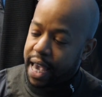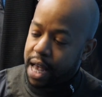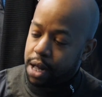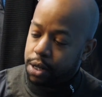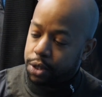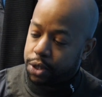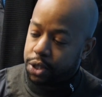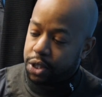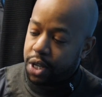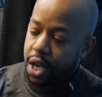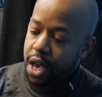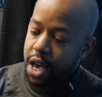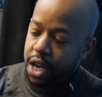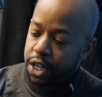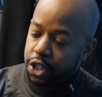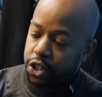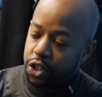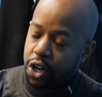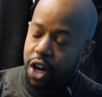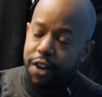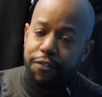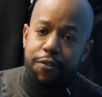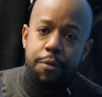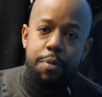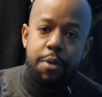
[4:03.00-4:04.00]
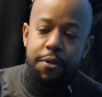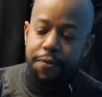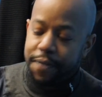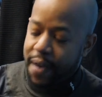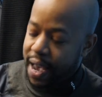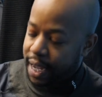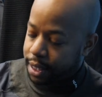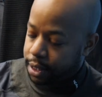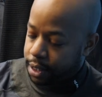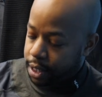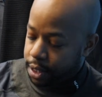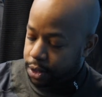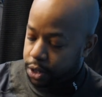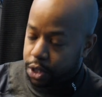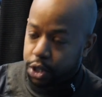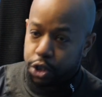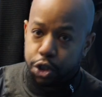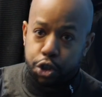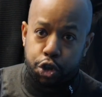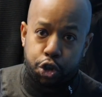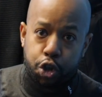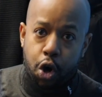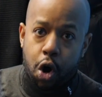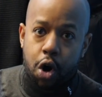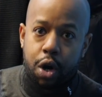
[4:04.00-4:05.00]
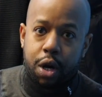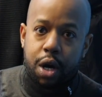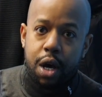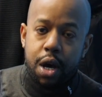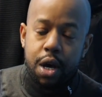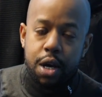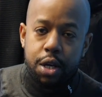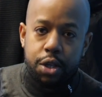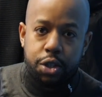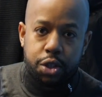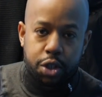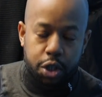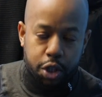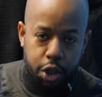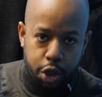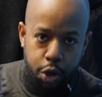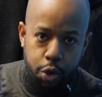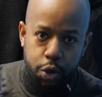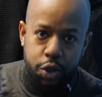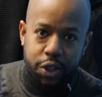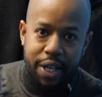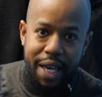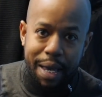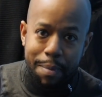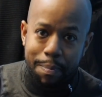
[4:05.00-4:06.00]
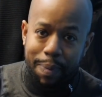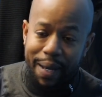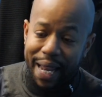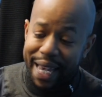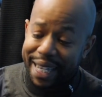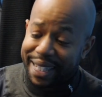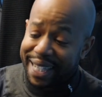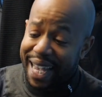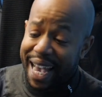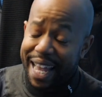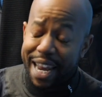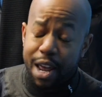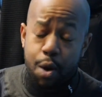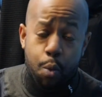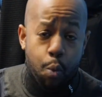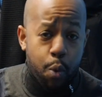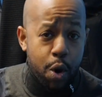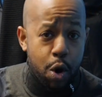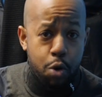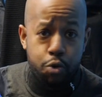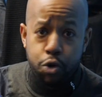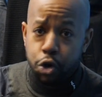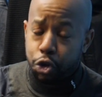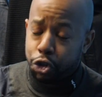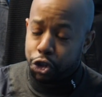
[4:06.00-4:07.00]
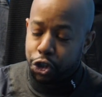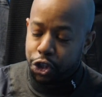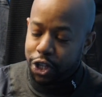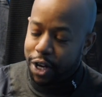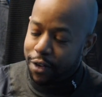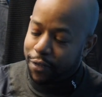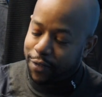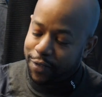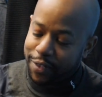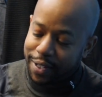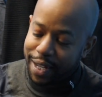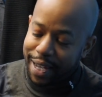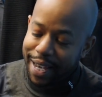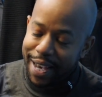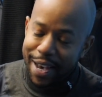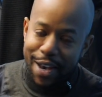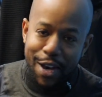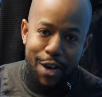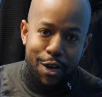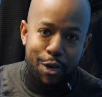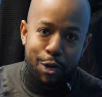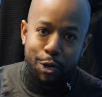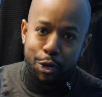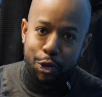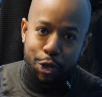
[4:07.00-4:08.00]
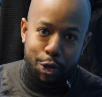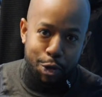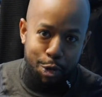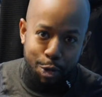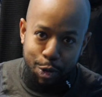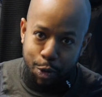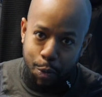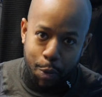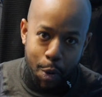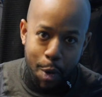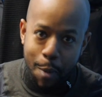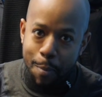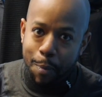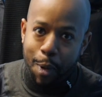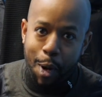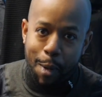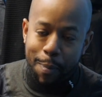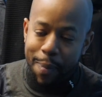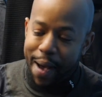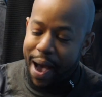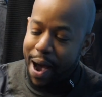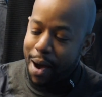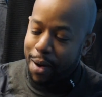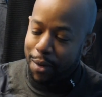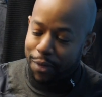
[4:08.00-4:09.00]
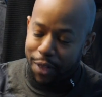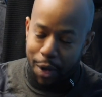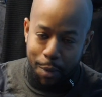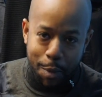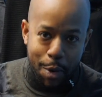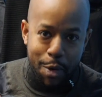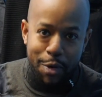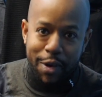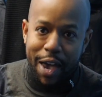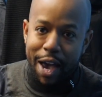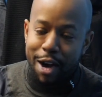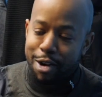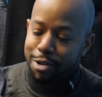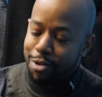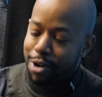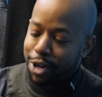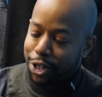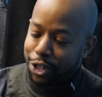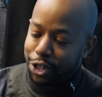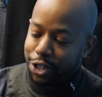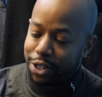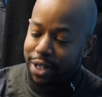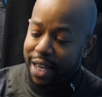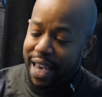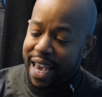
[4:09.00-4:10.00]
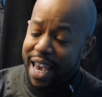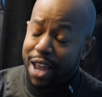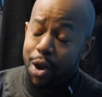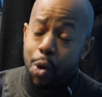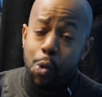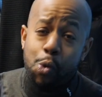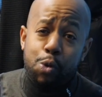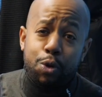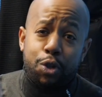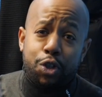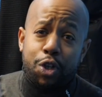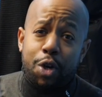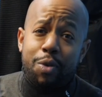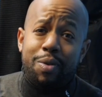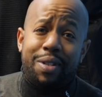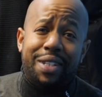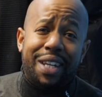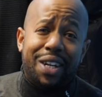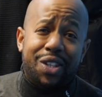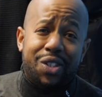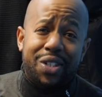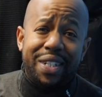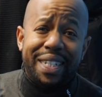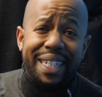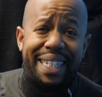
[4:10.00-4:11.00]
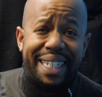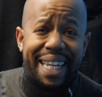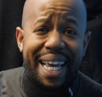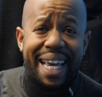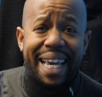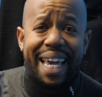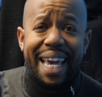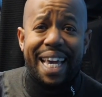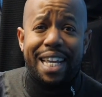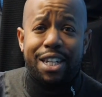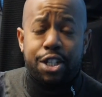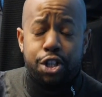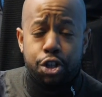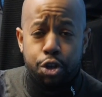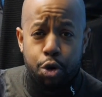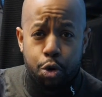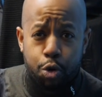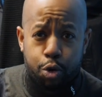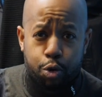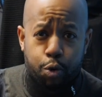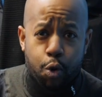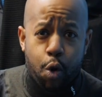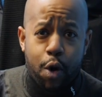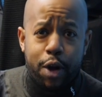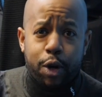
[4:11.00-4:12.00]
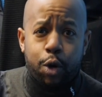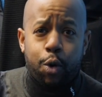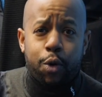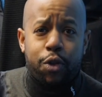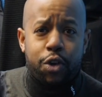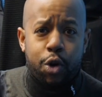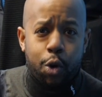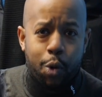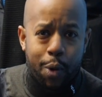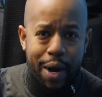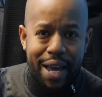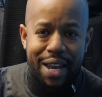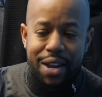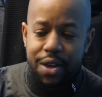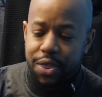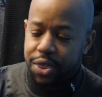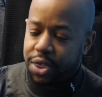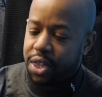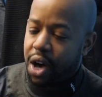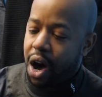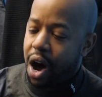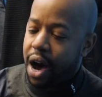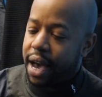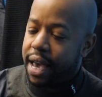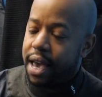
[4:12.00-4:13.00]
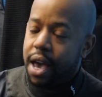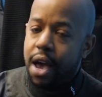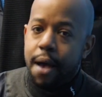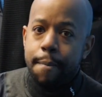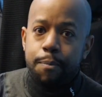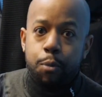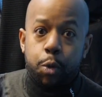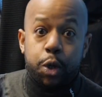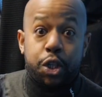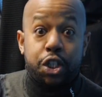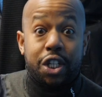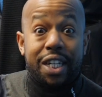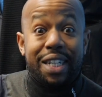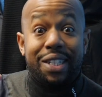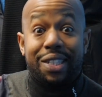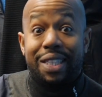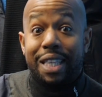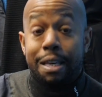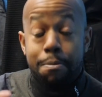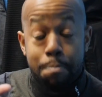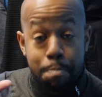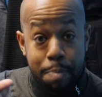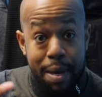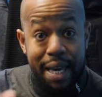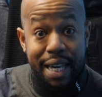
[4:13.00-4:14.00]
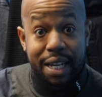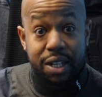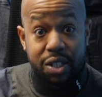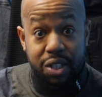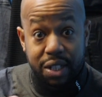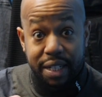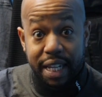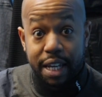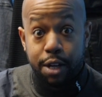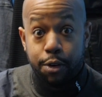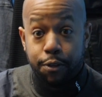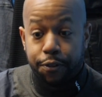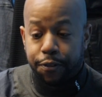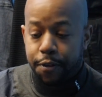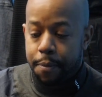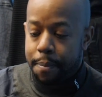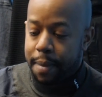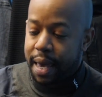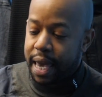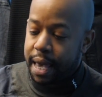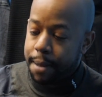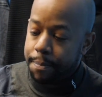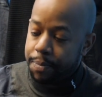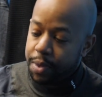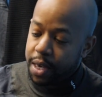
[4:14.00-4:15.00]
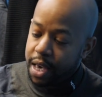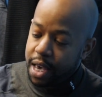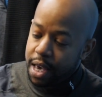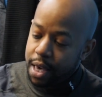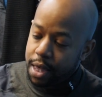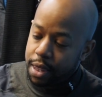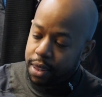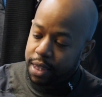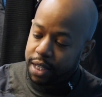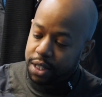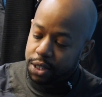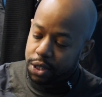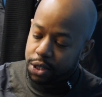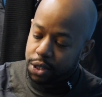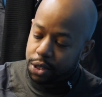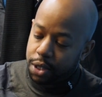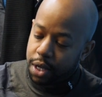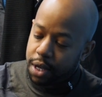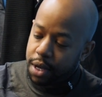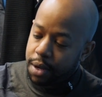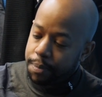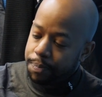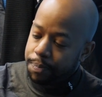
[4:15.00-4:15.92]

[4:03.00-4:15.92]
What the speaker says: else. Aside from the fact that the jock secures it in place and it will not shift, your jewels won't pop out, they won't get crushed. It also doesn't dig into your groin or your inner thigh, which is the biggest deal for me. This